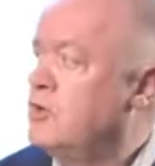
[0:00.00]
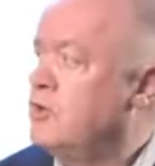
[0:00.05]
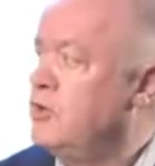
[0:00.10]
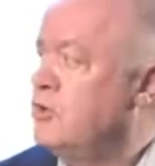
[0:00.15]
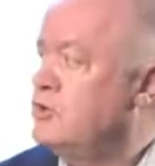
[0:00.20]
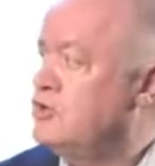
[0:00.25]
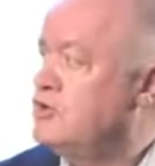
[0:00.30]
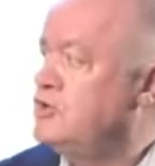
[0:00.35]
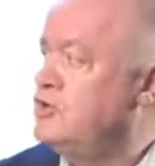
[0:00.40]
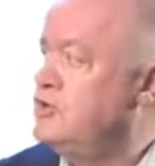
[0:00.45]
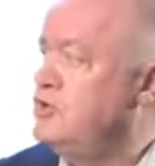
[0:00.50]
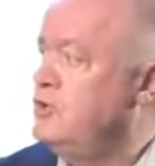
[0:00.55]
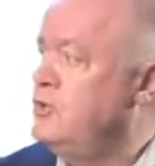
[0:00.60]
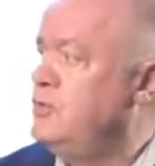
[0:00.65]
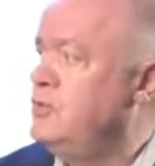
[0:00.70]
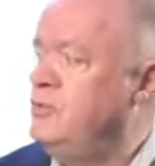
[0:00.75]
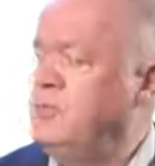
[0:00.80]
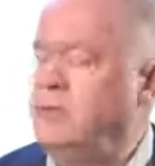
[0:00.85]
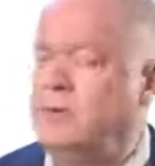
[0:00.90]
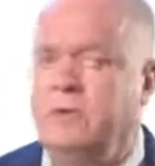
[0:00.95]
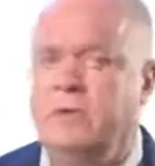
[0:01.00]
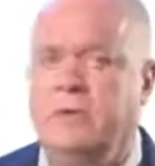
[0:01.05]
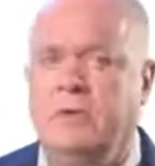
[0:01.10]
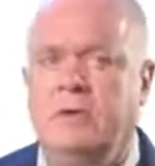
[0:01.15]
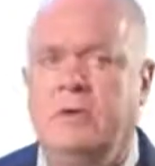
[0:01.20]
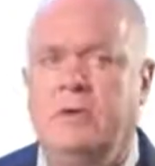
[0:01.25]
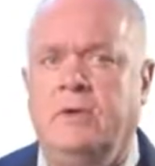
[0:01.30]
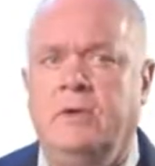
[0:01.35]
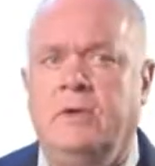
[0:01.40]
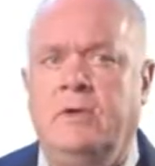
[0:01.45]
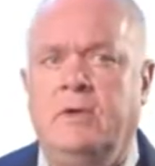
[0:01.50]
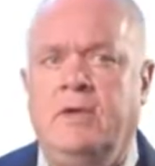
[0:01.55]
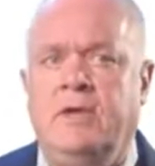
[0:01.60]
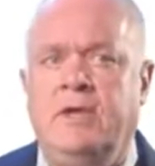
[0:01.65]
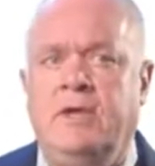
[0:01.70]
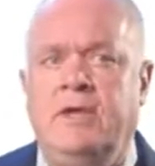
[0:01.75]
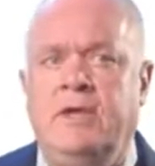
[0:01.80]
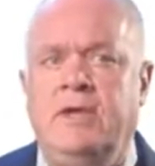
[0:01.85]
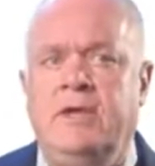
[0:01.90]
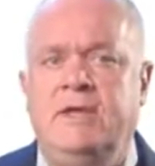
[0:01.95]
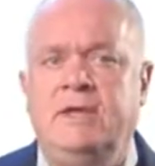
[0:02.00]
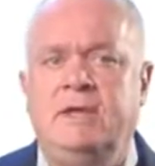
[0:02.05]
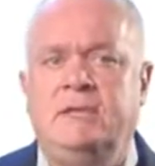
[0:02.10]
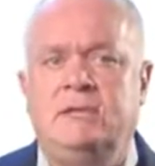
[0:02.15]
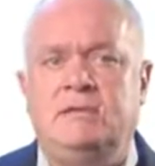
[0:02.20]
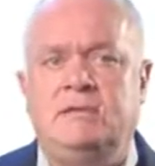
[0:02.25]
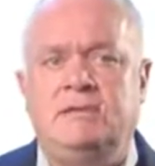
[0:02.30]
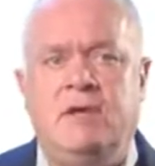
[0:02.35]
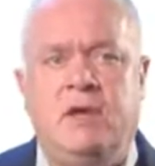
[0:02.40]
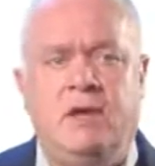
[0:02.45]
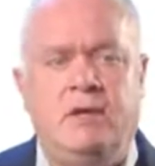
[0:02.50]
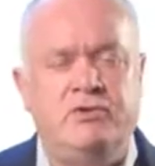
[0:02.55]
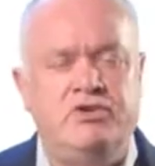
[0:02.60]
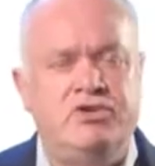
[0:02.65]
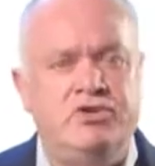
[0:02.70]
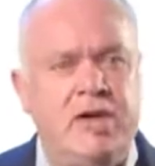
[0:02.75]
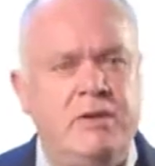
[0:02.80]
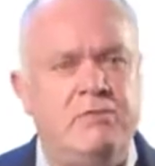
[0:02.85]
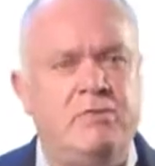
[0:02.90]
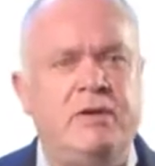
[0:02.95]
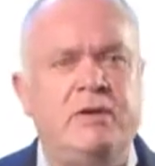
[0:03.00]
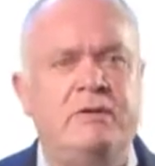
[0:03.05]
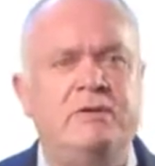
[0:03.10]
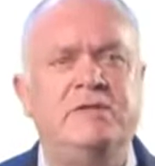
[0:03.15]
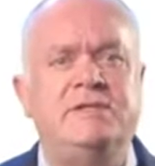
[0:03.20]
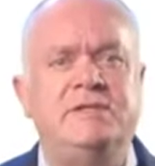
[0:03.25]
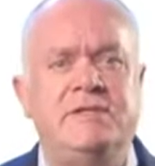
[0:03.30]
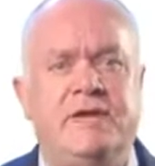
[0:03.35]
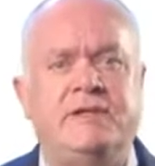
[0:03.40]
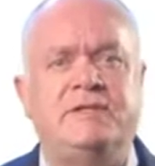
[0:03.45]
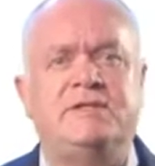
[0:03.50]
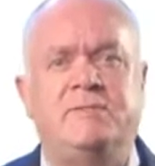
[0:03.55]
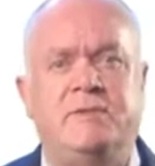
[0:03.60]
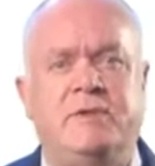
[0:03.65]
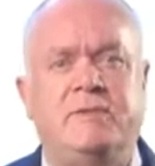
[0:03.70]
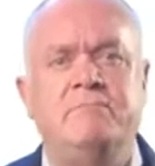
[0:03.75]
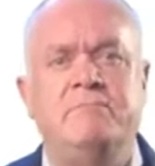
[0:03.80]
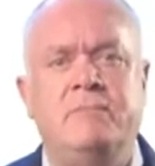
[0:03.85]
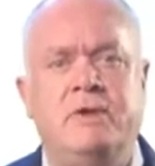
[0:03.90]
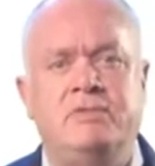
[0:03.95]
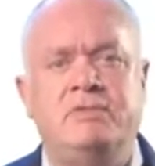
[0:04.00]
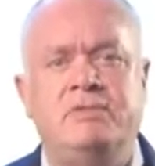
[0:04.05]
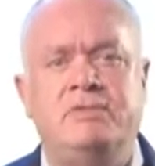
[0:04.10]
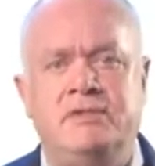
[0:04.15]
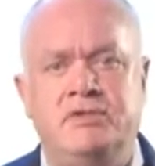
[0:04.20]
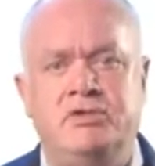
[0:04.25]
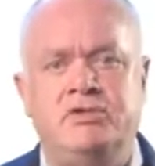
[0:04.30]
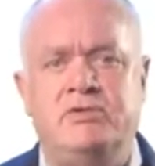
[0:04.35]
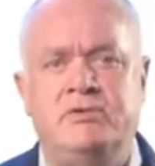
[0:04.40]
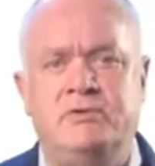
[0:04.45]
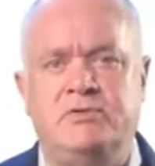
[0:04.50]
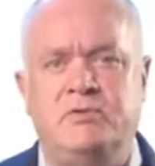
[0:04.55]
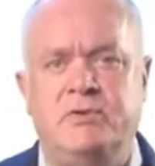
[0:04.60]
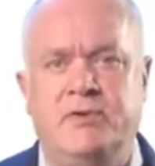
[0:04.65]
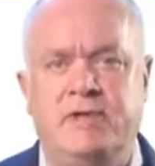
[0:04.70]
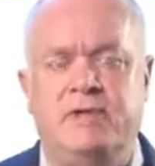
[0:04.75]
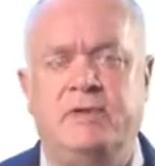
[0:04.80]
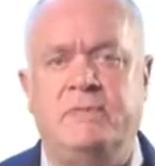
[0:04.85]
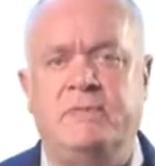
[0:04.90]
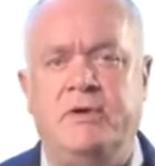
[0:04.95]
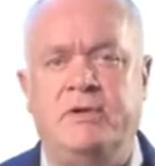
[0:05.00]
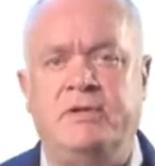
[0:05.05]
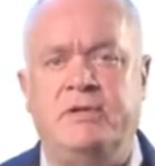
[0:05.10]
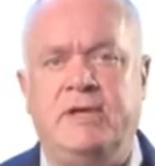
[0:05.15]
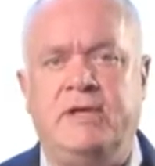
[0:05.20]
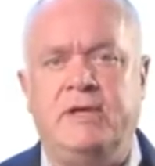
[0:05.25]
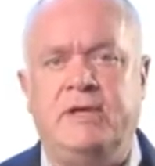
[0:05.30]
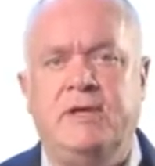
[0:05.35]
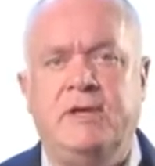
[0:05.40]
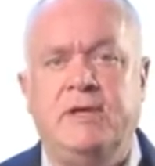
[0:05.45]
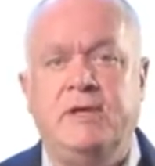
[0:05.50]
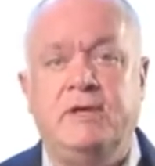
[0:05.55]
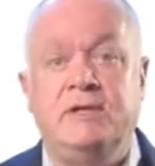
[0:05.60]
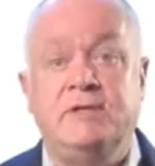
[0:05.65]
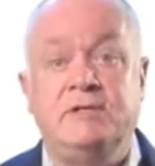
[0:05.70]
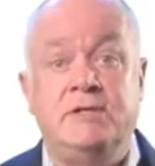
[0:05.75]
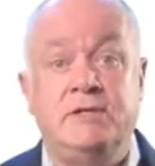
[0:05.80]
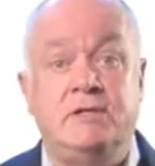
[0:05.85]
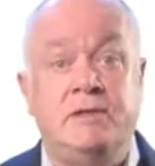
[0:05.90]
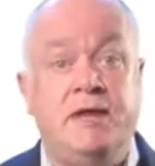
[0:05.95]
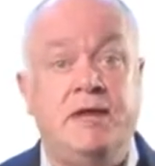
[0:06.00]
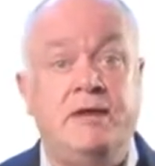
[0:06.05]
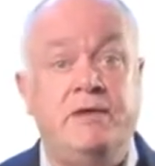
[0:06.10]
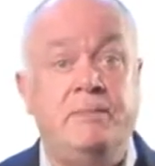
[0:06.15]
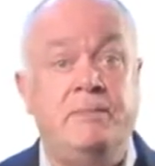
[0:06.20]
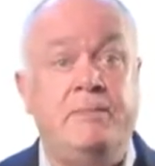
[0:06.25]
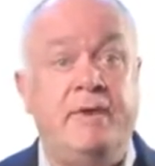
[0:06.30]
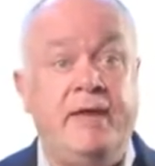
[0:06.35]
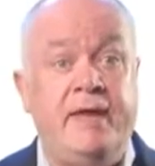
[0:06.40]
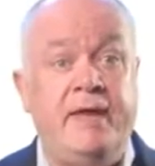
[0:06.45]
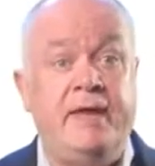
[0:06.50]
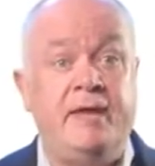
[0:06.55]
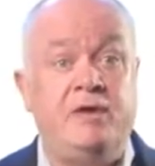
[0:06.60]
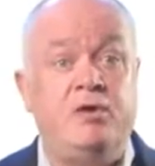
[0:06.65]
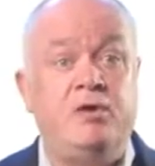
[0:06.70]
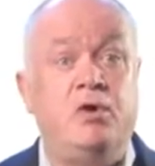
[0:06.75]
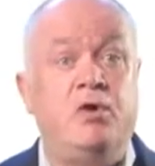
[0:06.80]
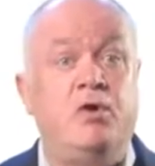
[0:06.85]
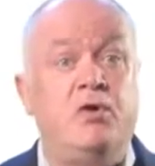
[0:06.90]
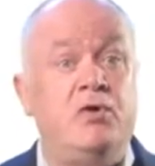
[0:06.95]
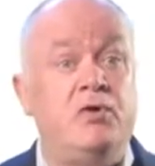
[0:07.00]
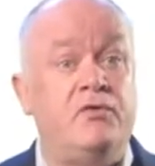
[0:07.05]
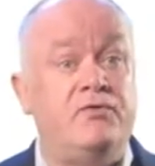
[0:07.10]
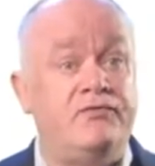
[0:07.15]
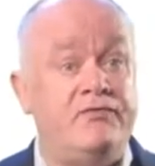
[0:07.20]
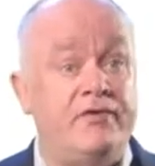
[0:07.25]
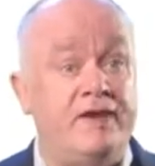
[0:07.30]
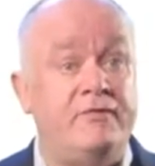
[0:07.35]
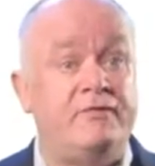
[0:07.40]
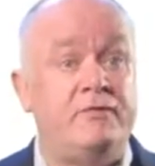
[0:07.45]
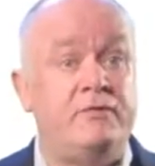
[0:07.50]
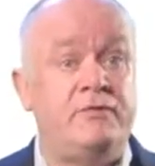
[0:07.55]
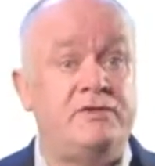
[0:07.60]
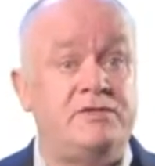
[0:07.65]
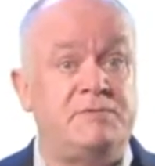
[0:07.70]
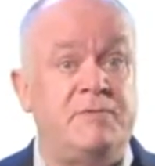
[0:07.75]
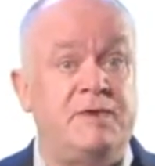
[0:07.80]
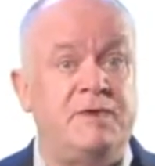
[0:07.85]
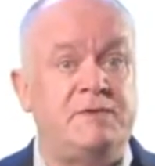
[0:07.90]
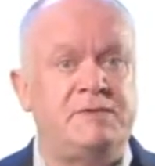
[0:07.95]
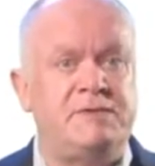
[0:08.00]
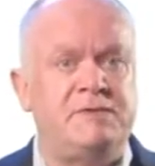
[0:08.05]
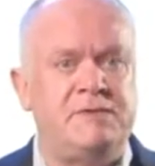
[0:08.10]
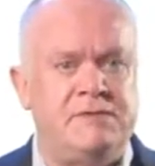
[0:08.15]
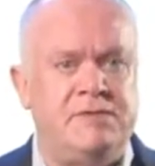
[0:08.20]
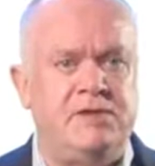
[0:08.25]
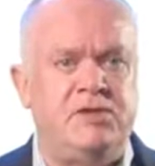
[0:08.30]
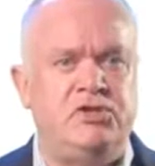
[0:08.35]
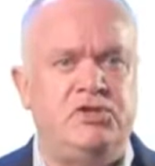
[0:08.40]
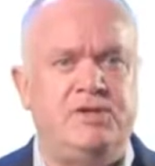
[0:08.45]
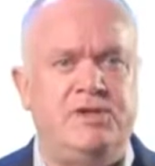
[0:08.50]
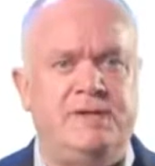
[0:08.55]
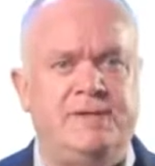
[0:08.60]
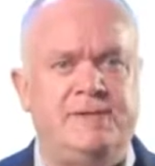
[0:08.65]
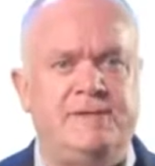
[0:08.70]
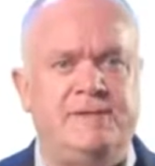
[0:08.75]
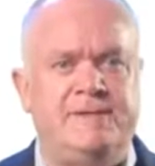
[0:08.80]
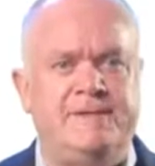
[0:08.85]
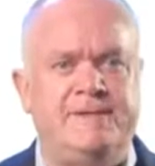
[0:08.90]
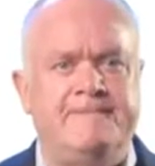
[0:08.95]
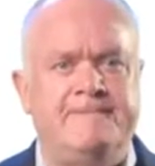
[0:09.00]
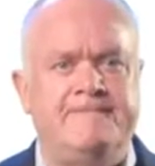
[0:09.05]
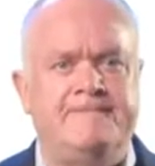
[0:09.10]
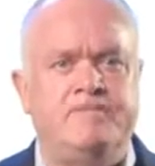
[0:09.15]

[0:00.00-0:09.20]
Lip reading: COX-2 is generally undetectable in most tissues within the body until either pain or fever response is initiated.